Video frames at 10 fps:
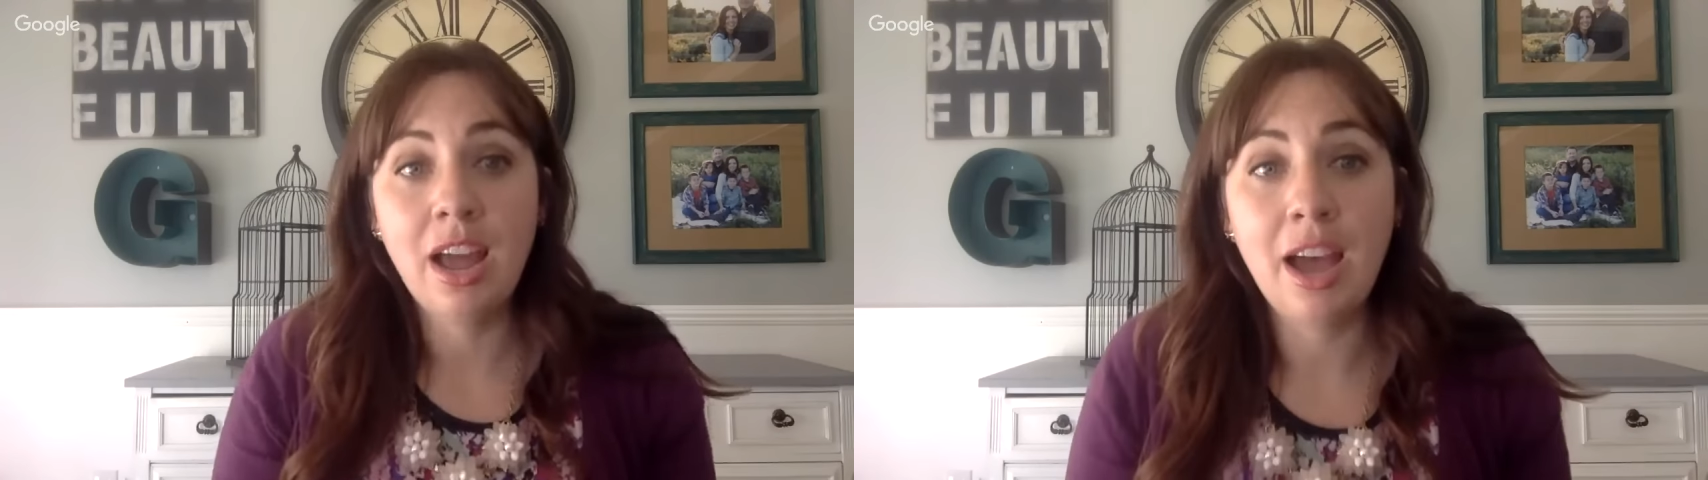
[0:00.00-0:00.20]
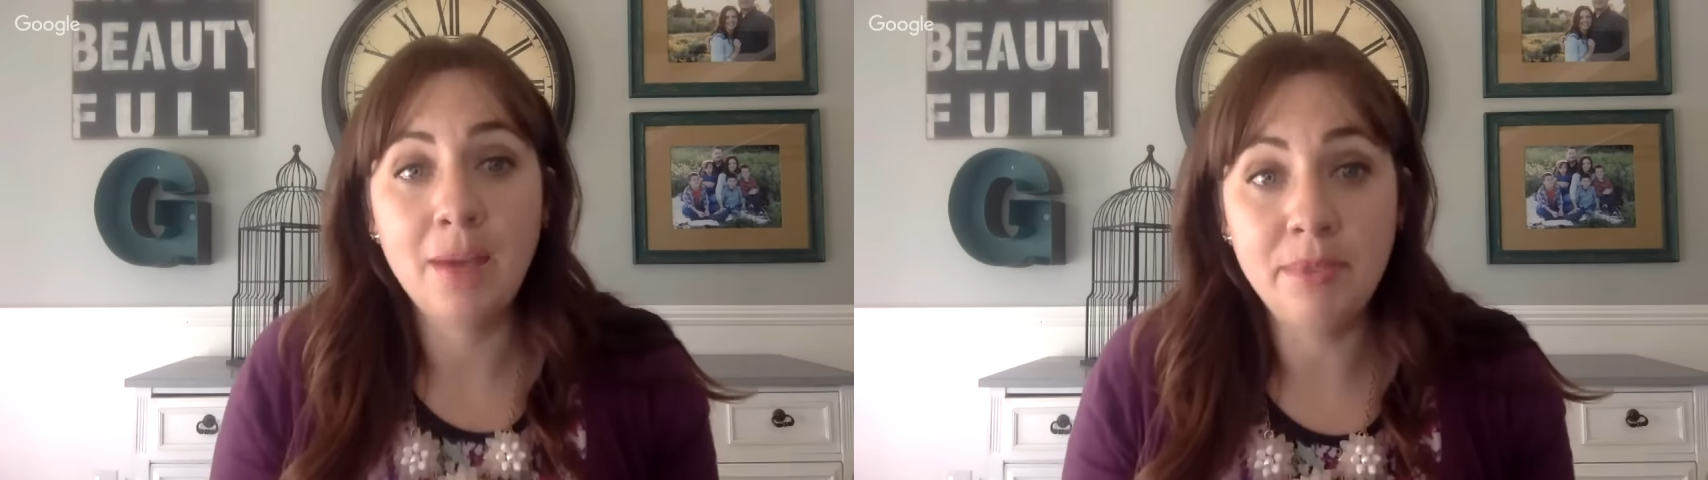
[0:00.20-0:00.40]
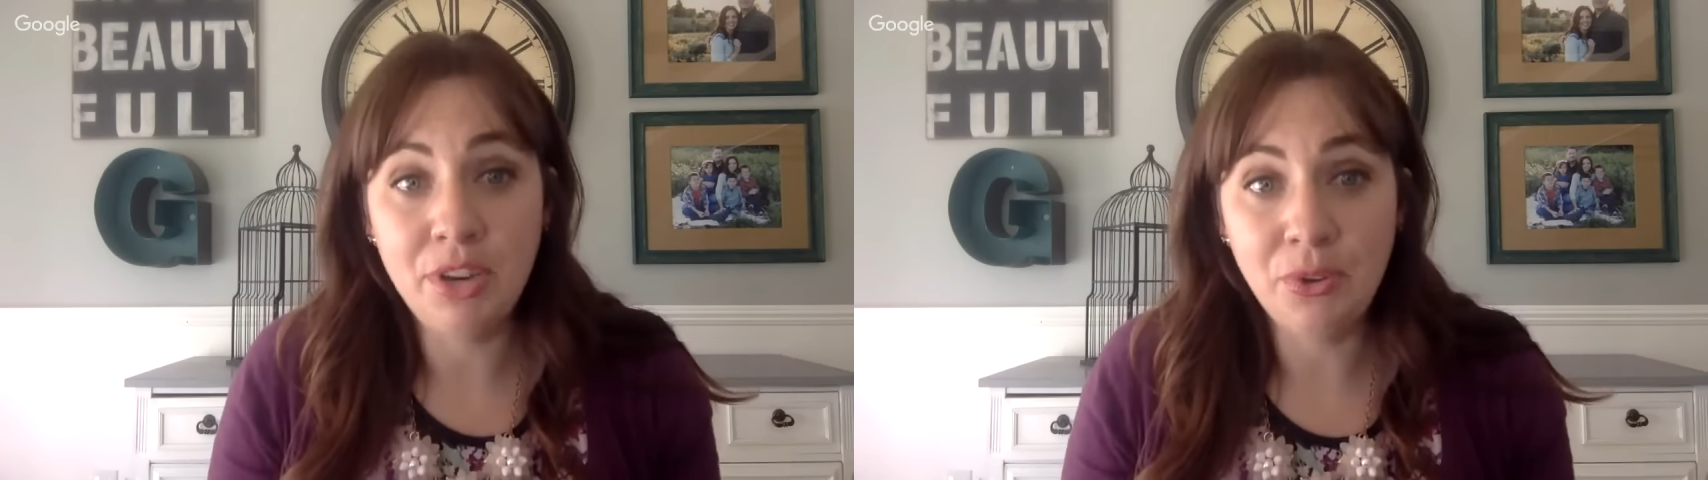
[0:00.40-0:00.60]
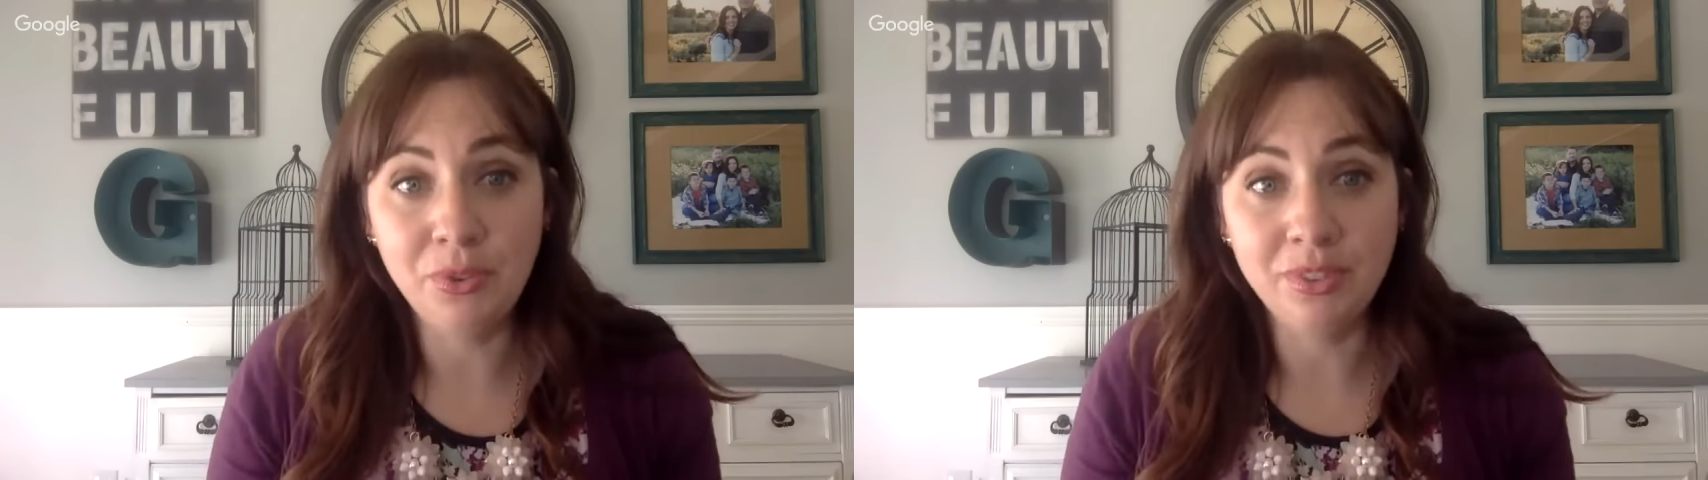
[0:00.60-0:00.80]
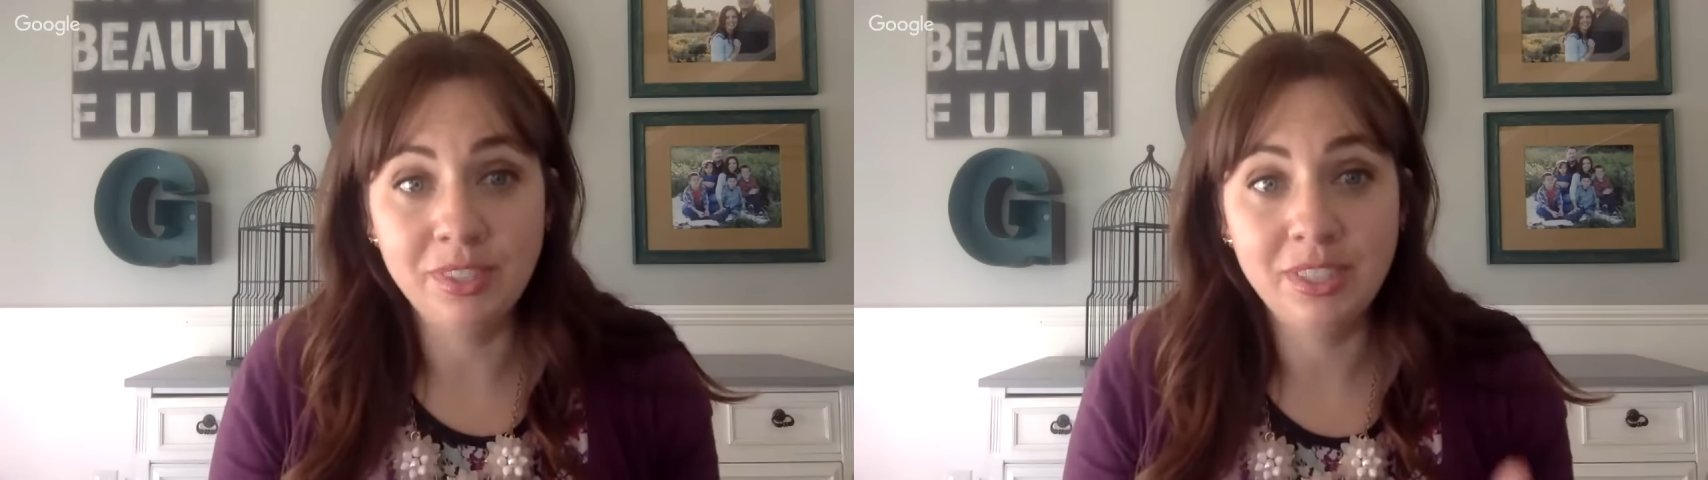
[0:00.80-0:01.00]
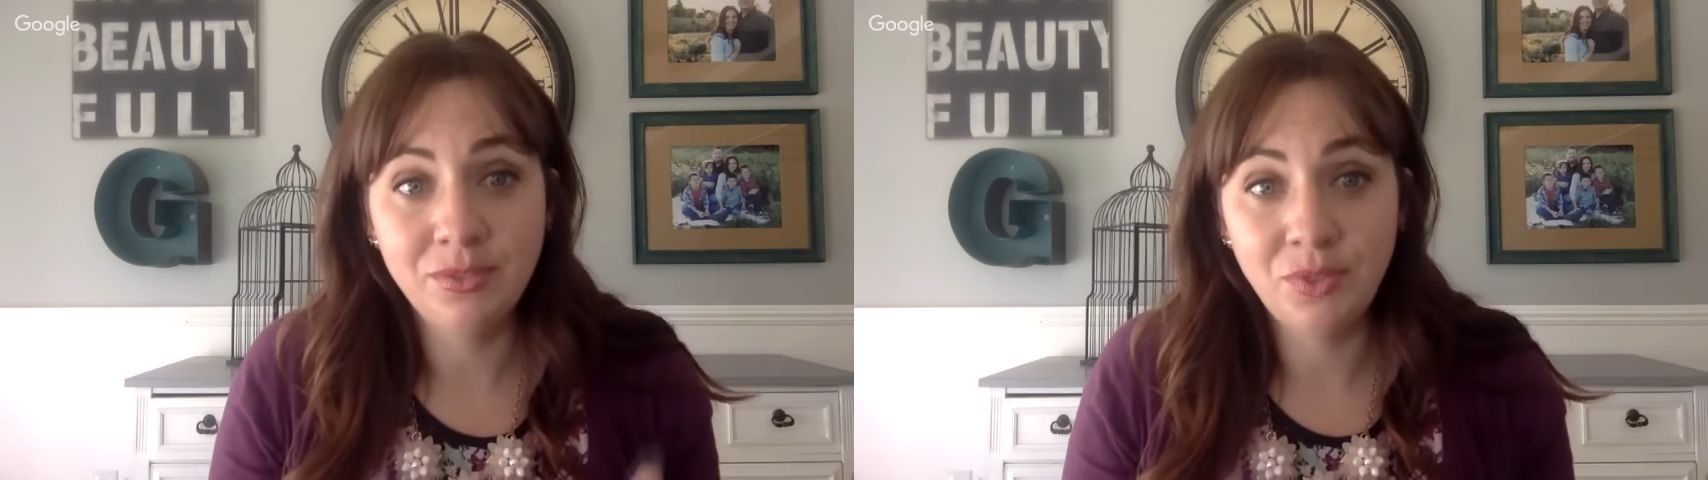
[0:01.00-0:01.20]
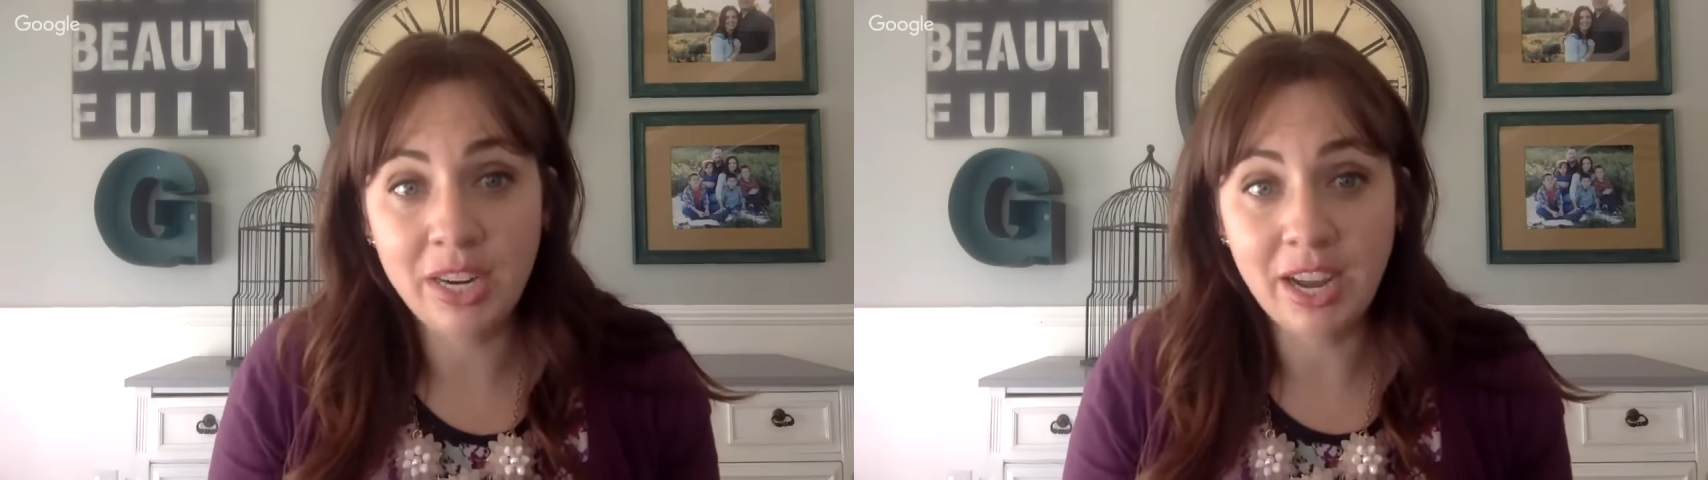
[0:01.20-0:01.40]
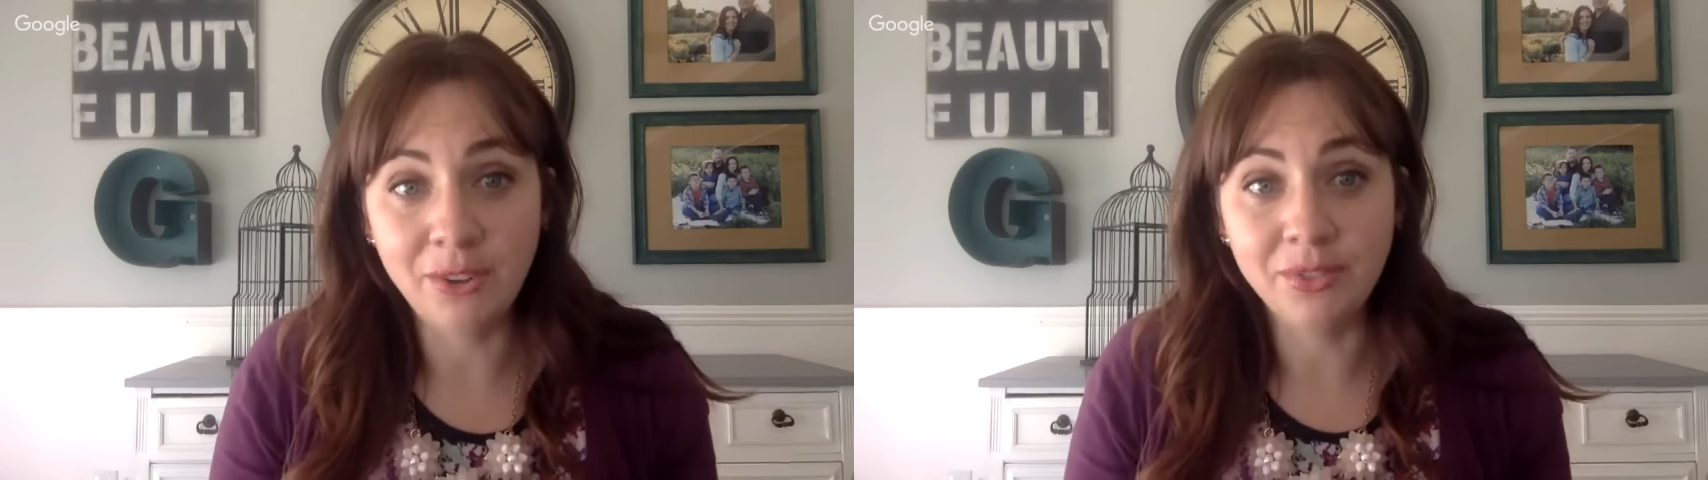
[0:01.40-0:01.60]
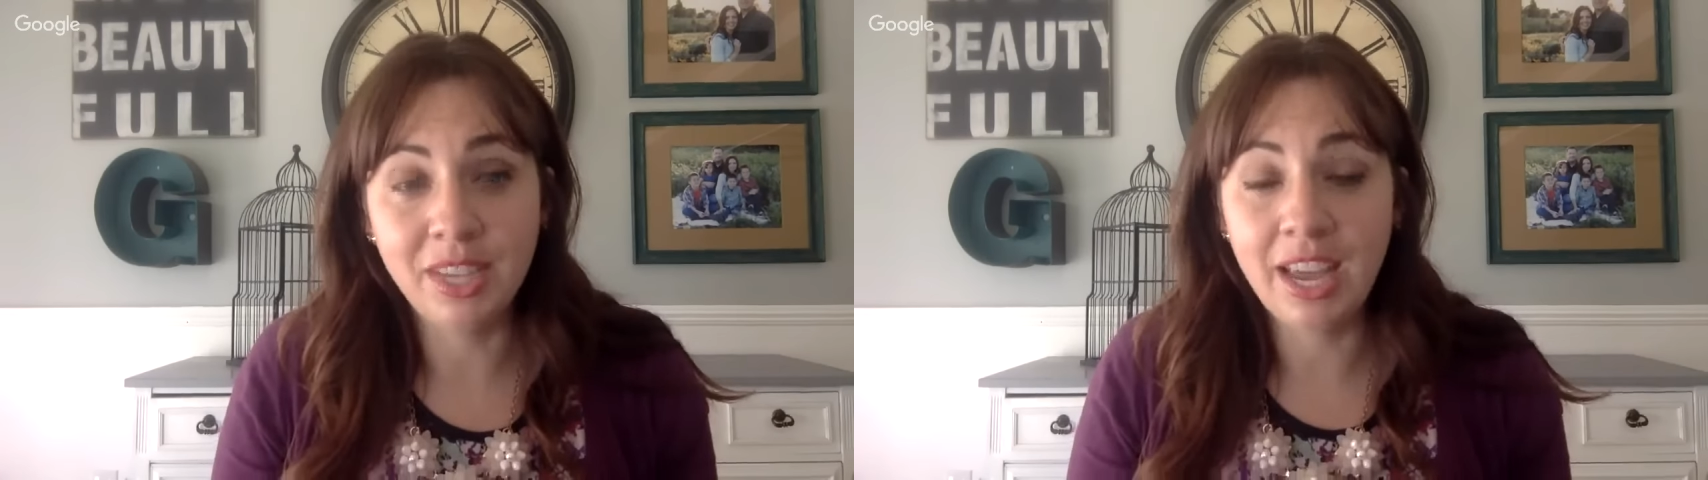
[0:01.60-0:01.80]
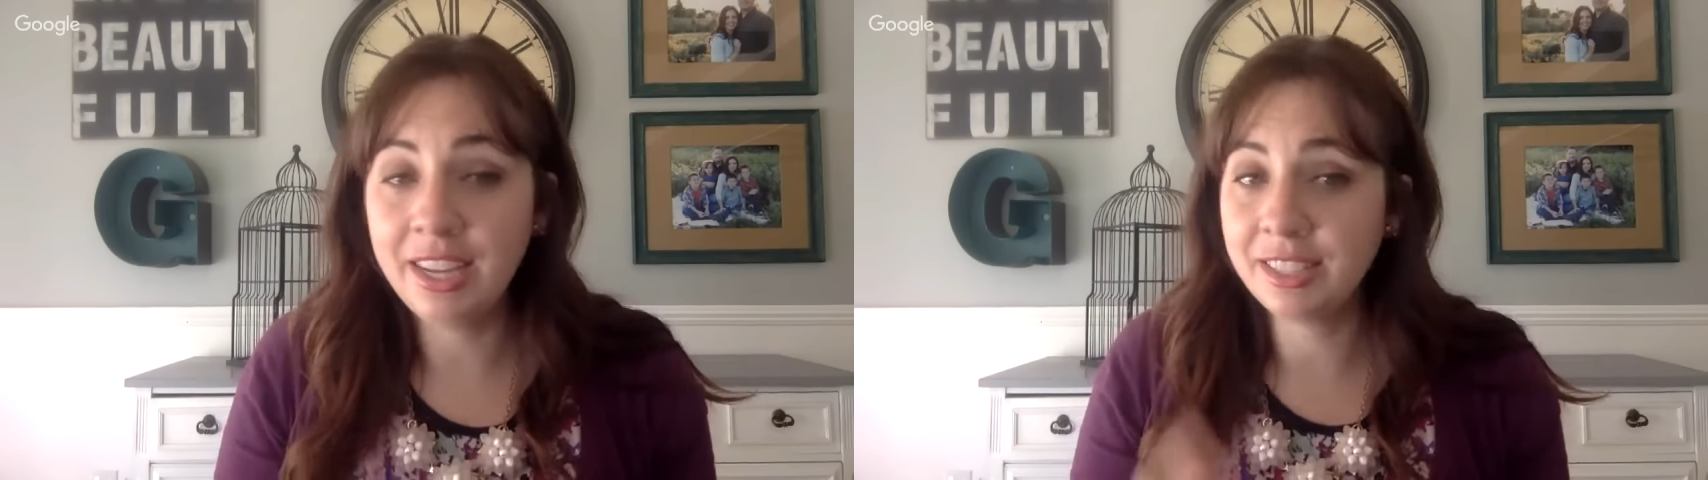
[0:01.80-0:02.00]
noon right now,
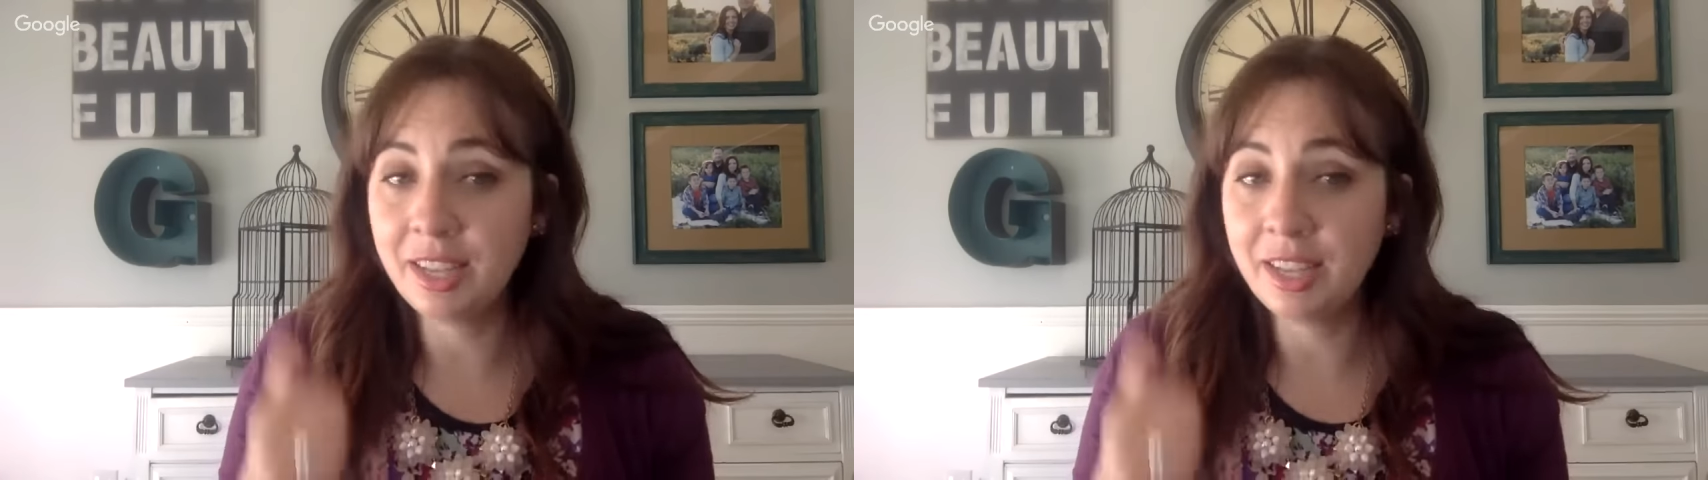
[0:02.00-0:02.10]
okay? Because